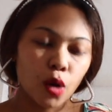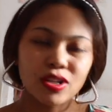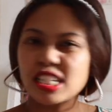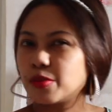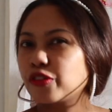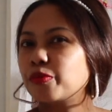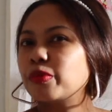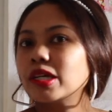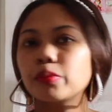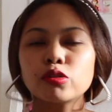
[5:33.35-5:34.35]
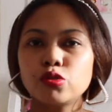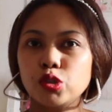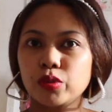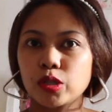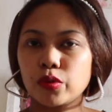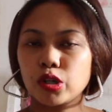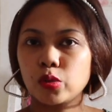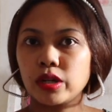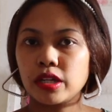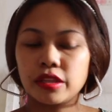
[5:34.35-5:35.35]
What type of people do you want to
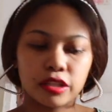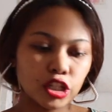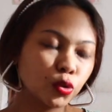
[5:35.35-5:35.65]
work with?